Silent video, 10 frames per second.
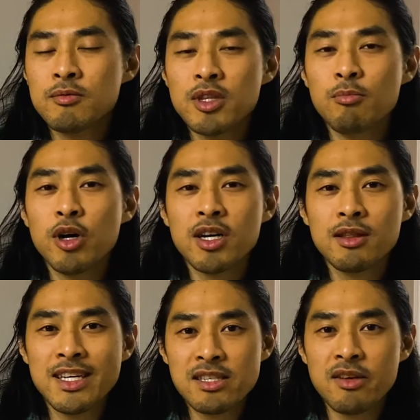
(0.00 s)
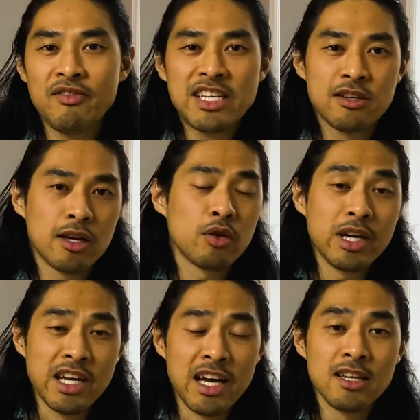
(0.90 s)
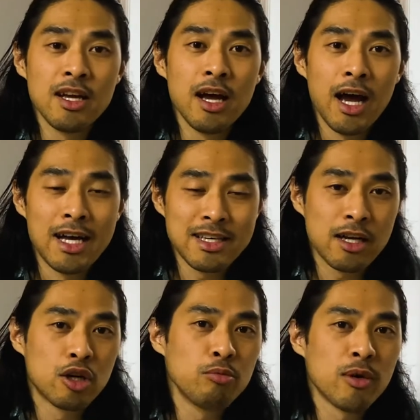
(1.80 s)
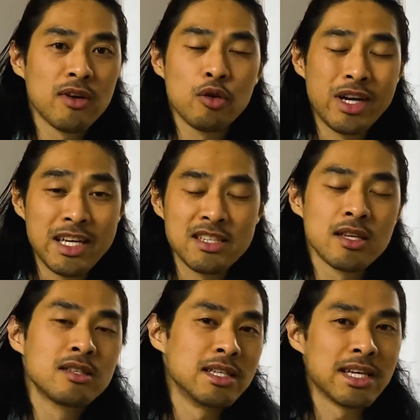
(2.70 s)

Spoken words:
The book lists the featured ingredient as a group of ingredients such